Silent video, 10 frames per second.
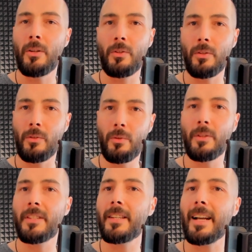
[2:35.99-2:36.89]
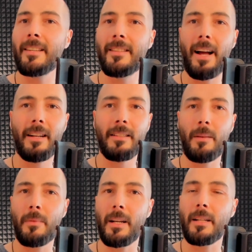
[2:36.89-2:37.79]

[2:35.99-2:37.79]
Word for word: you to do the exact same